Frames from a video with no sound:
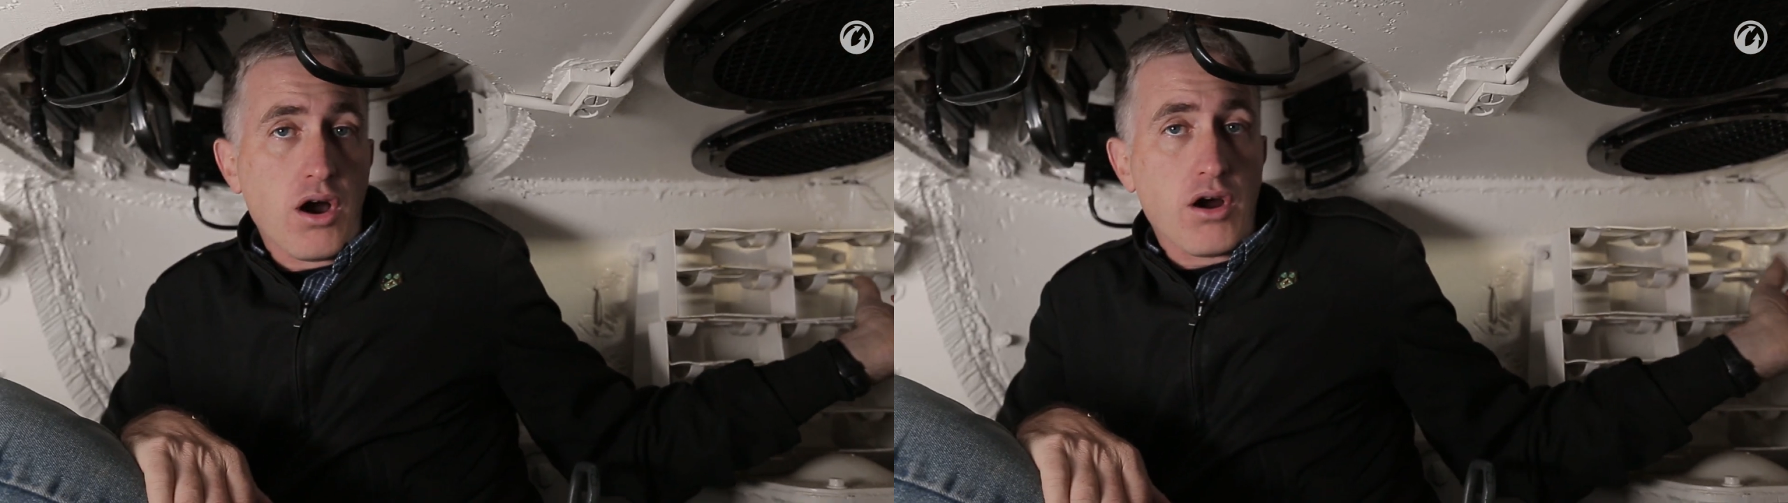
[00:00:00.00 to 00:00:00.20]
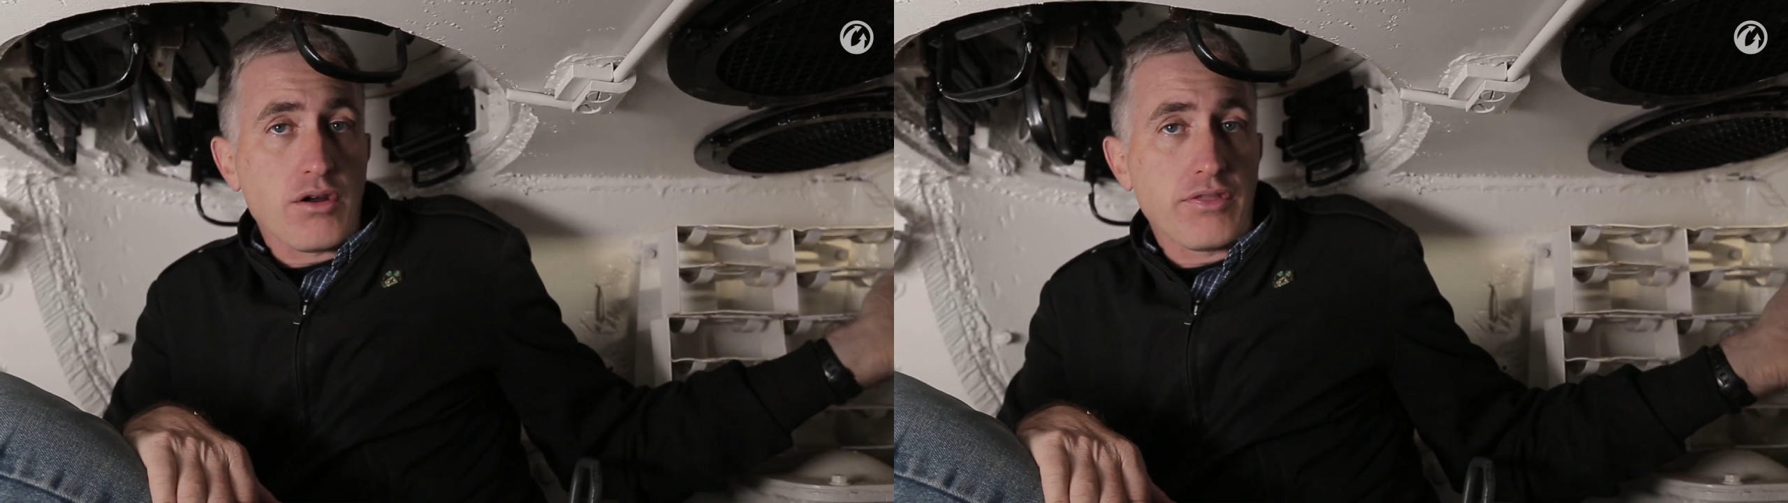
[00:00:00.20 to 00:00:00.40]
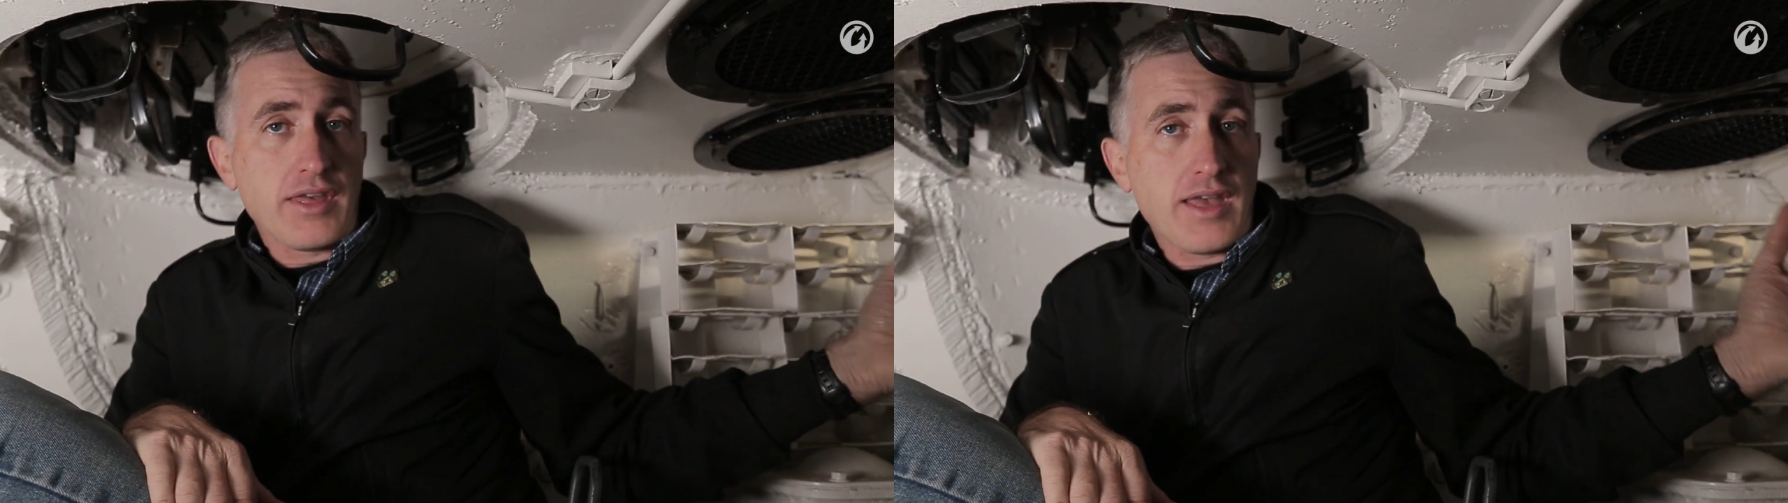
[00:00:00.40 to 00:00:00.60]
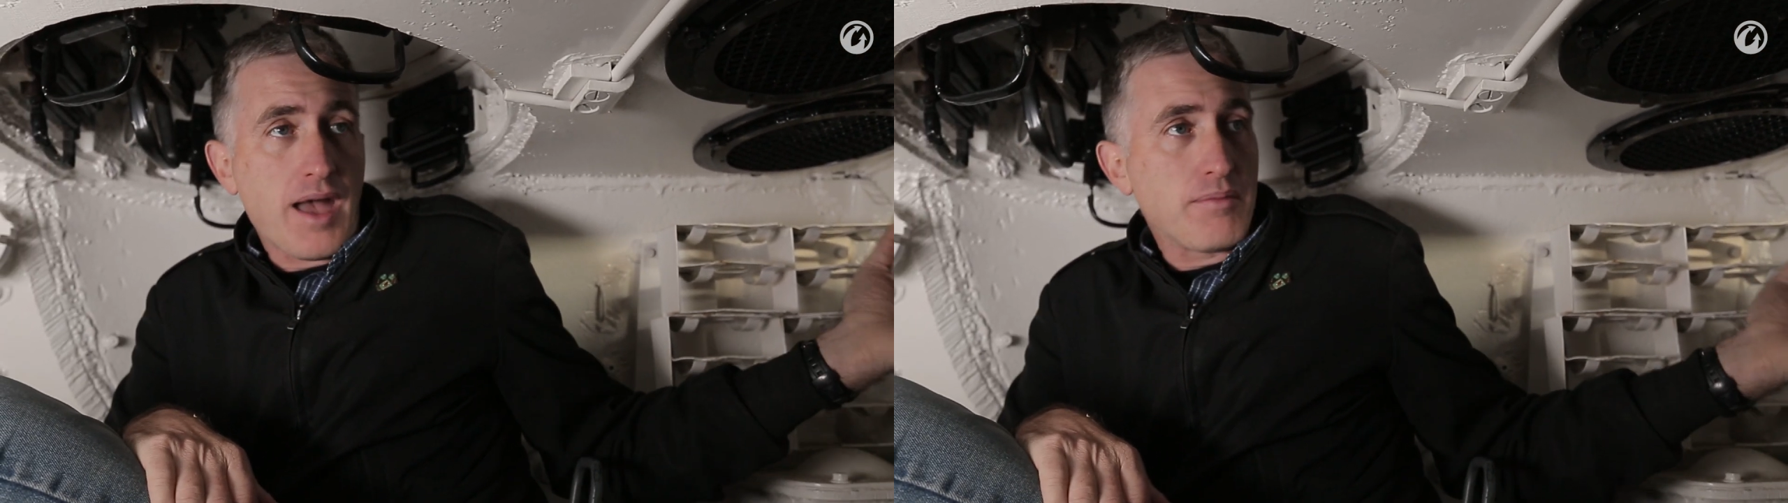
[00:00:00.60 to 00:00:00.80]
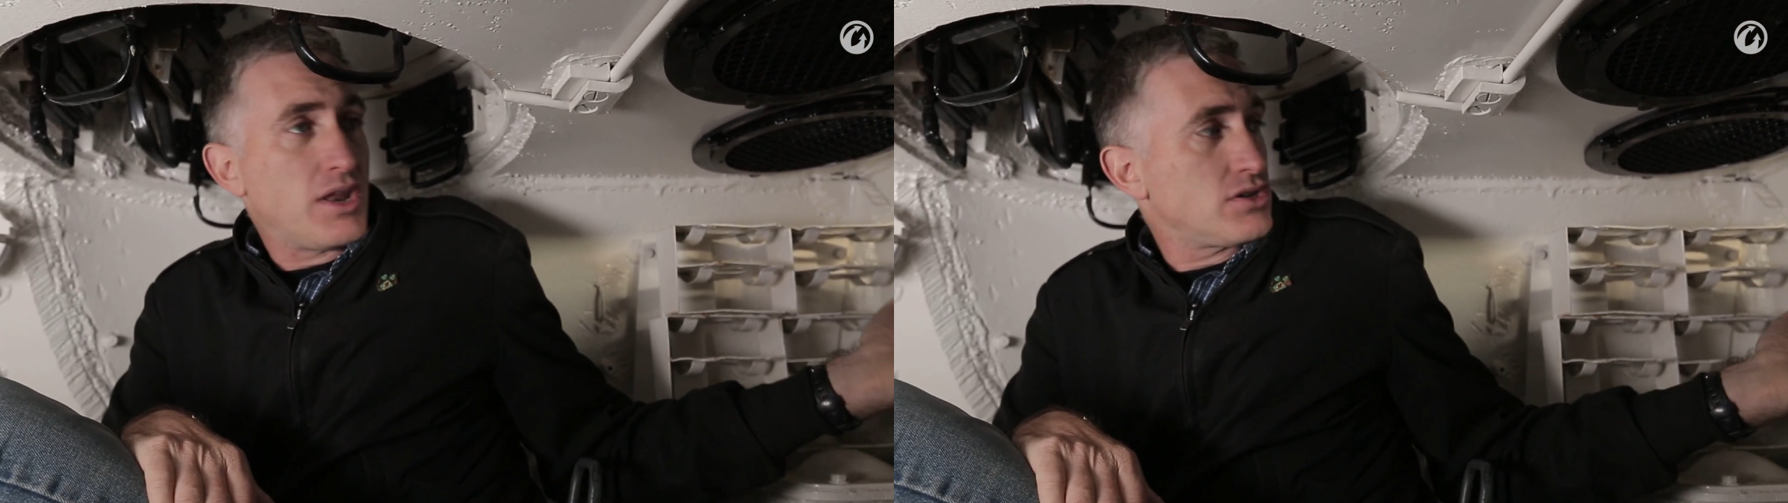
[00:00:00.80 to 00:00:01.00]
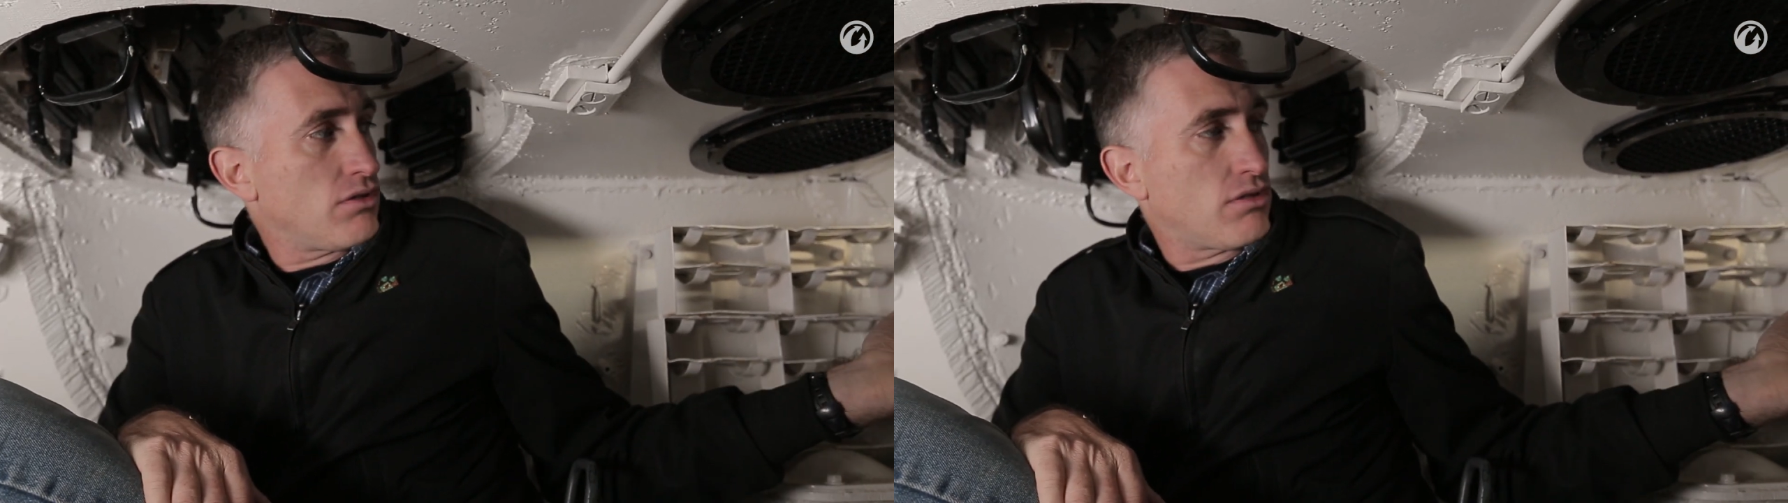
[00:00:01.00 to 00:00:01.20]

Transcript: are the ammunition